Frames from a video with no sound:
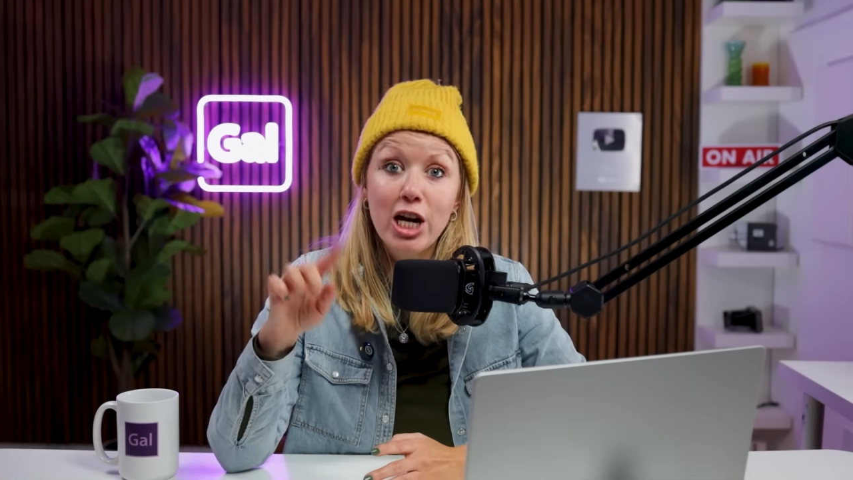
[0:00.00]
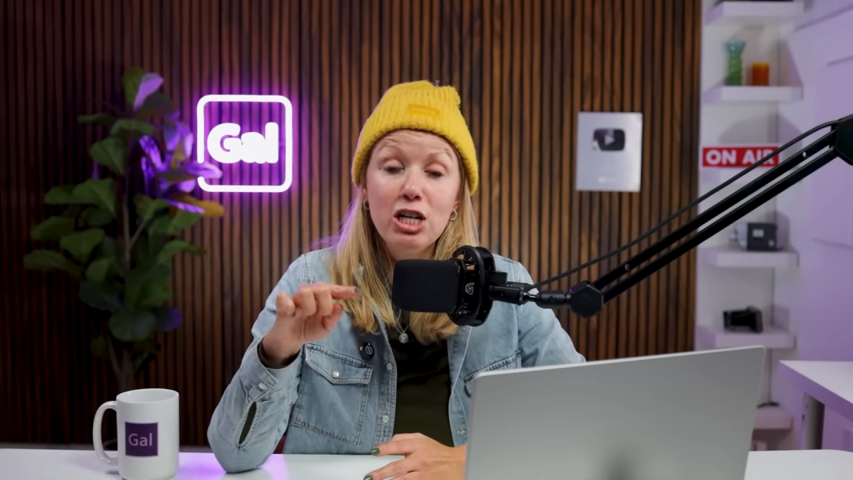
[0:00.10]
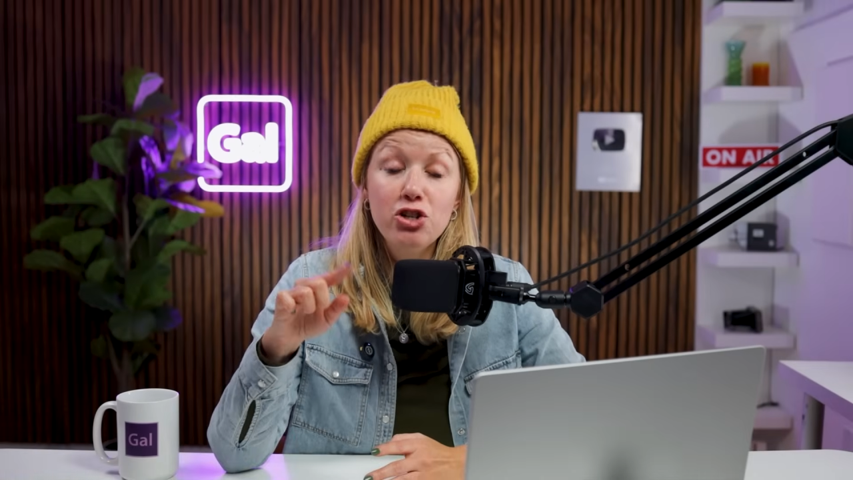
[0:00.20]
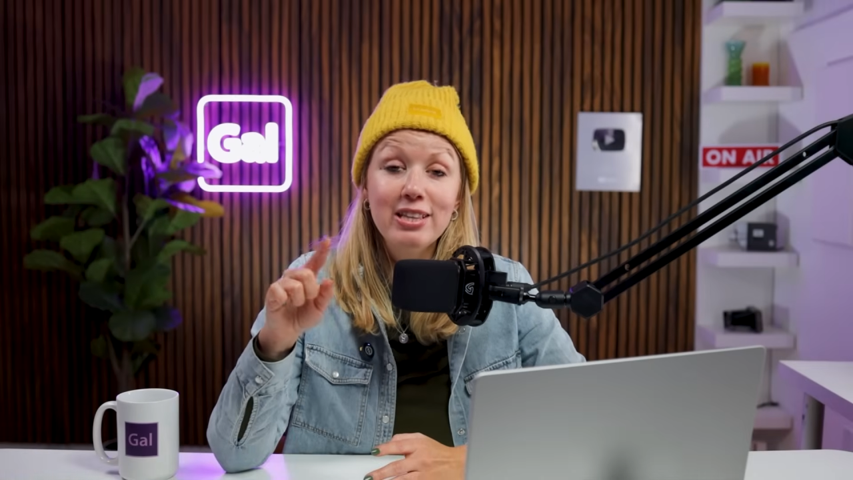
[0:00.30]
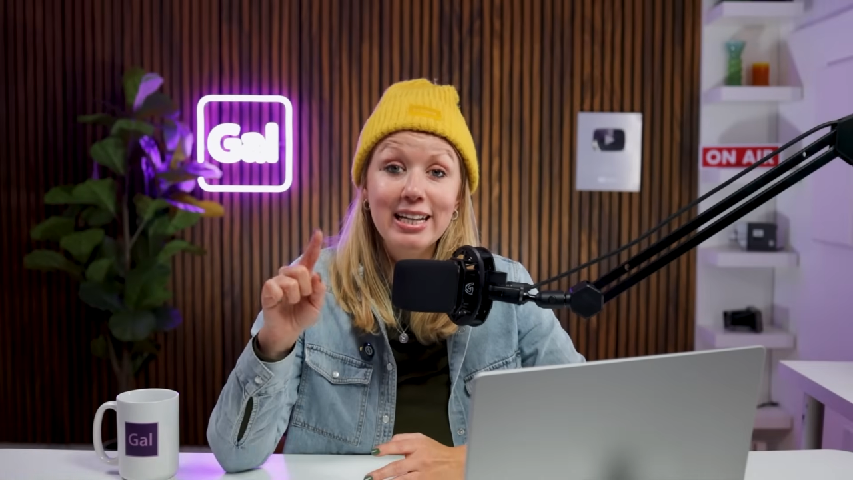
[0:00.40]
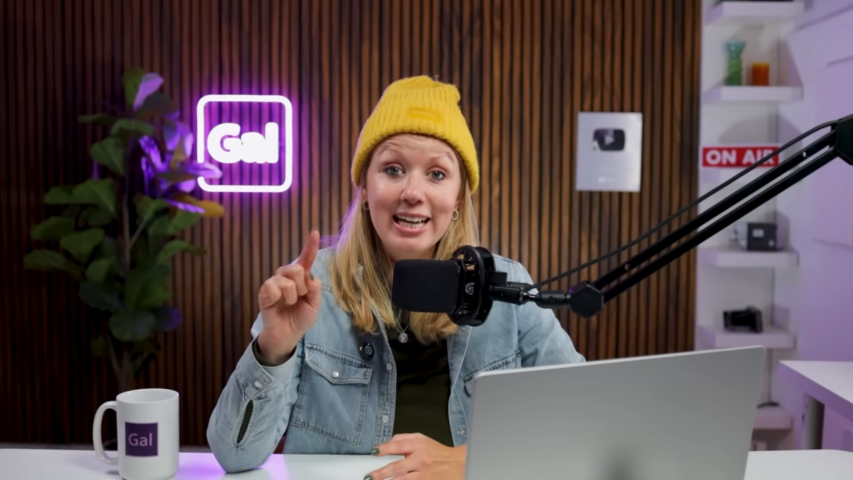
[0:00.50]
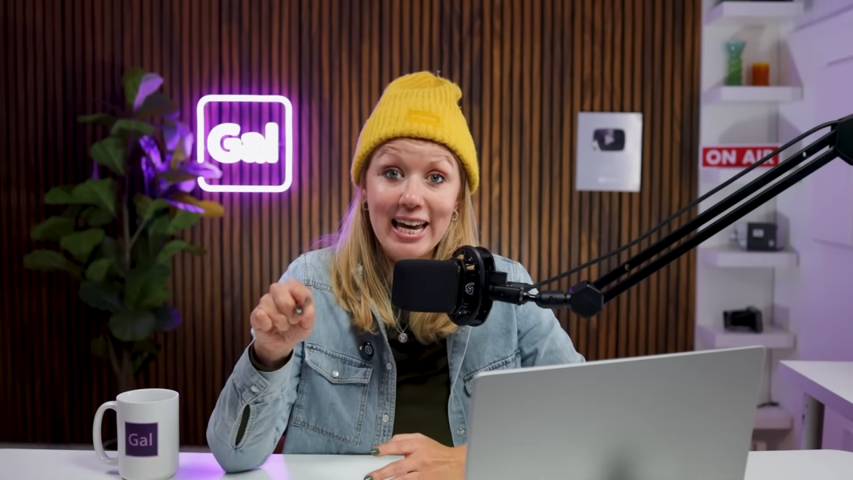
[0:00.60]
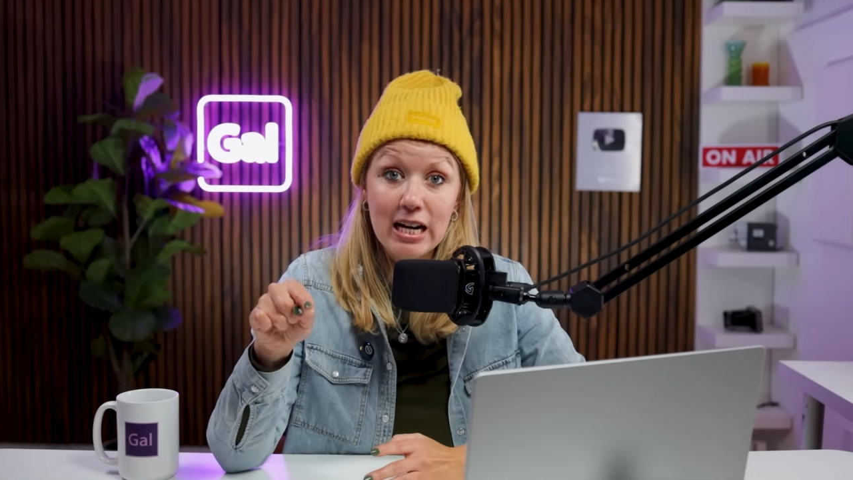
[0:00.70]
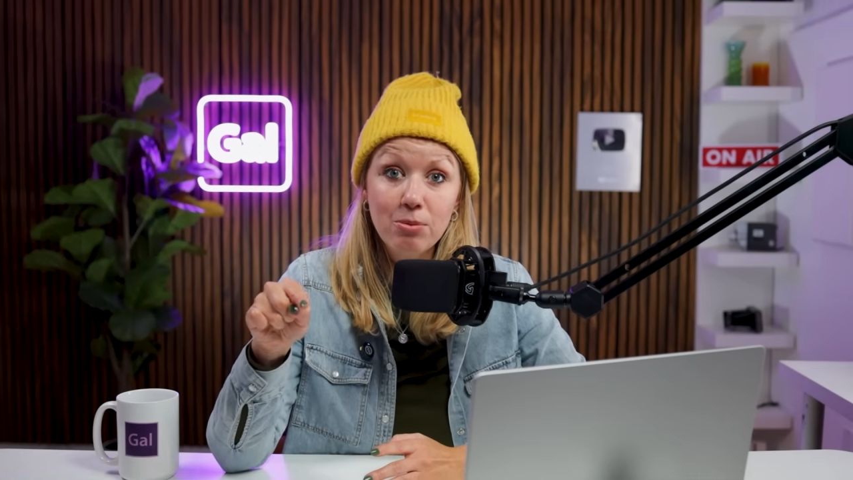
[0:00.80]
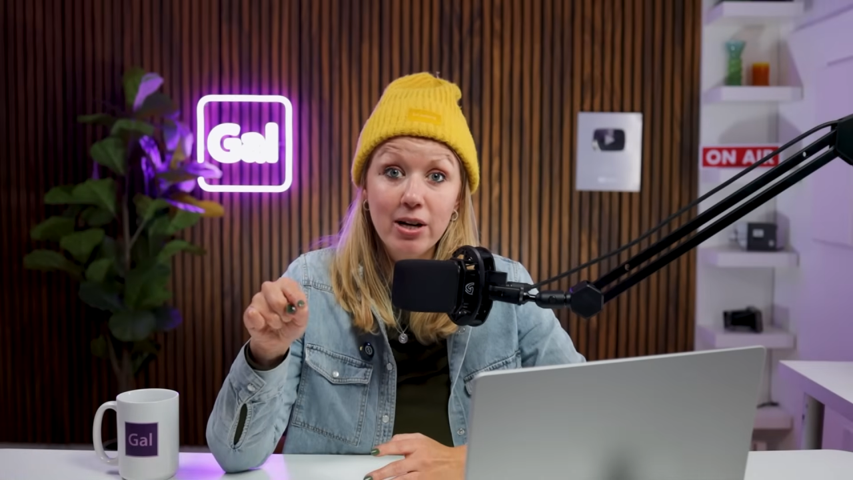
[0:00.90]
changing the
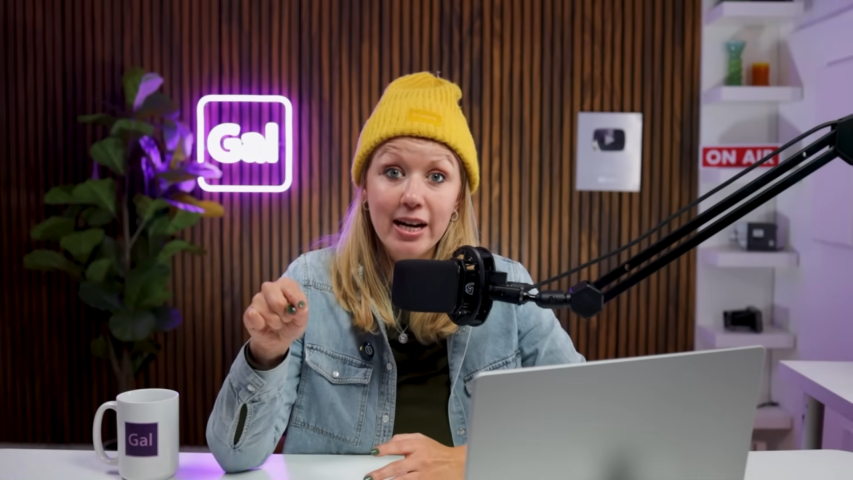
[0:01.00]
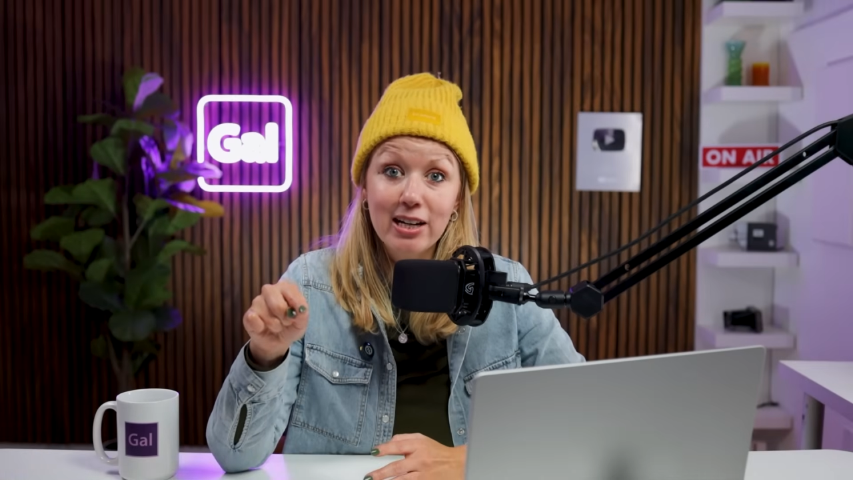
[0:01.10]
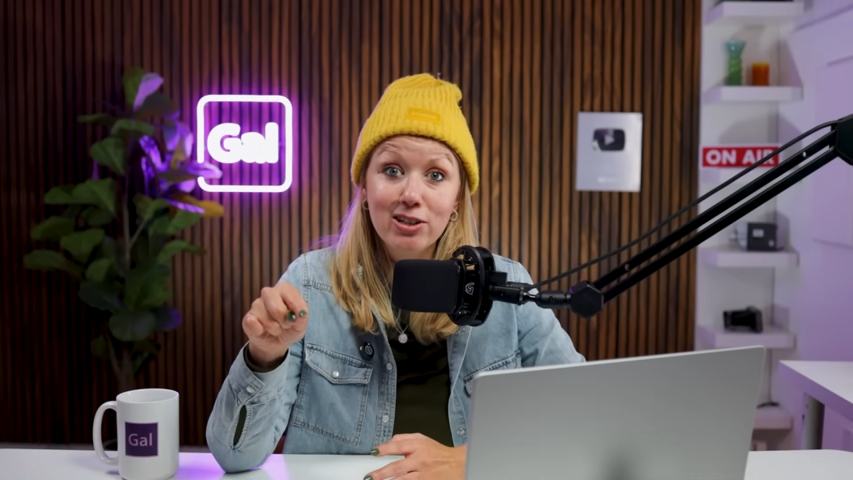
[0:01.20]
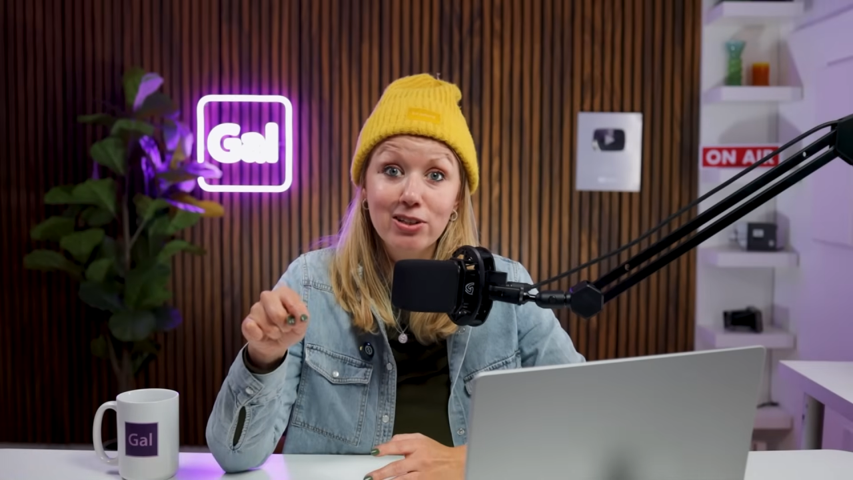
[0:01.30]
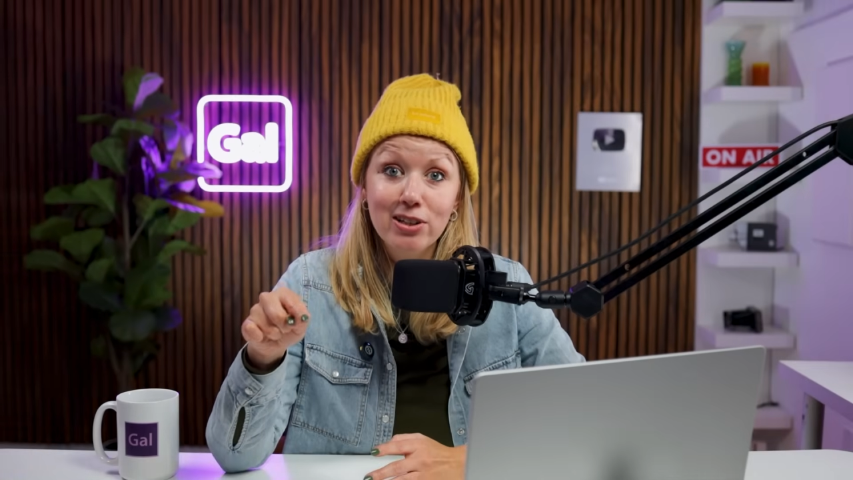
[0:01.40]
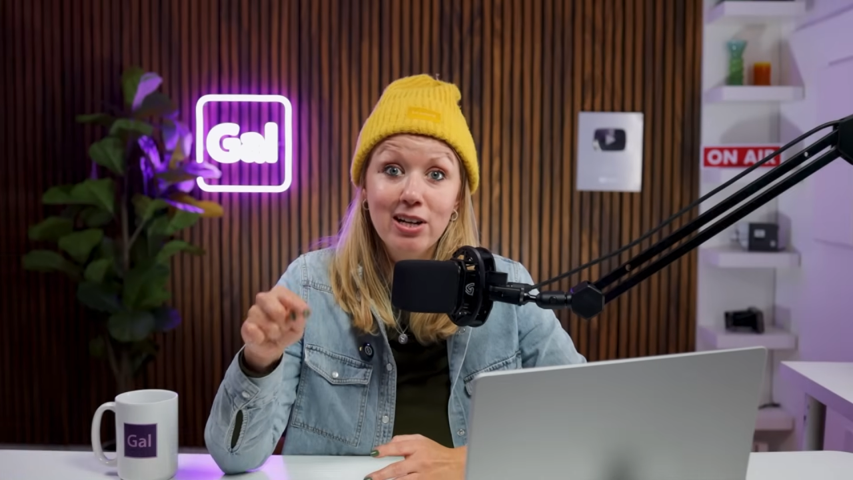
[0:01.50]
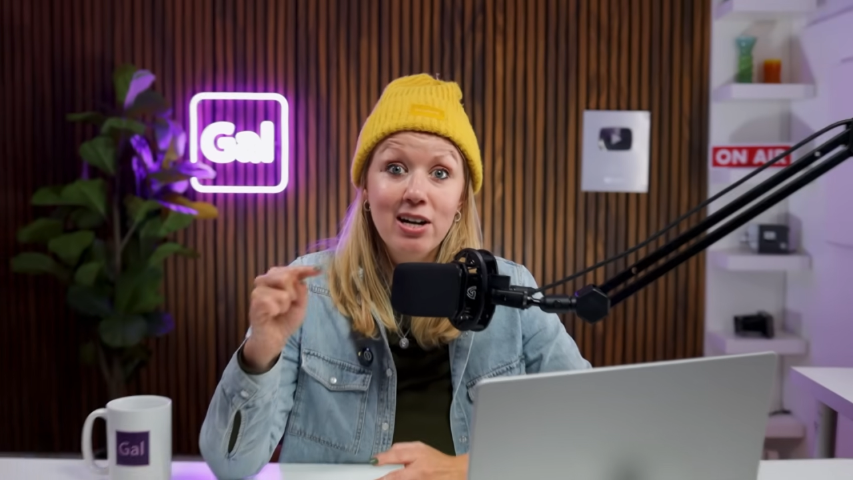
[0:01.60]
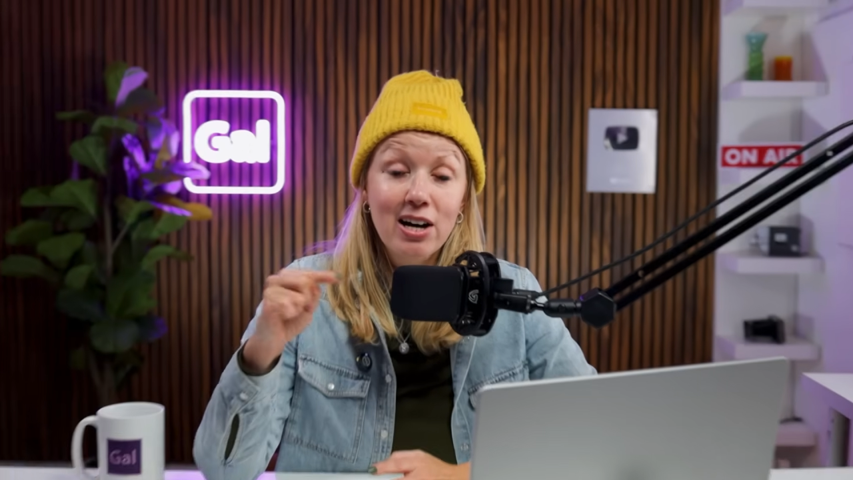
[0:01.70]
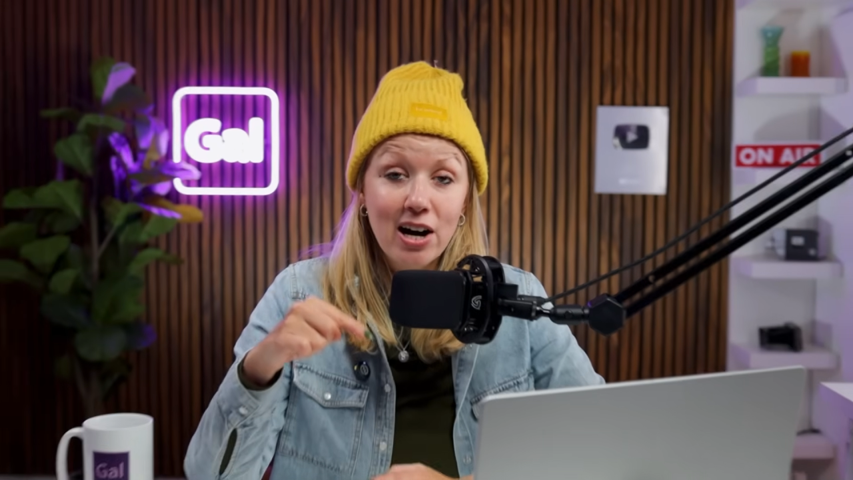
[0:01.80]
camera angle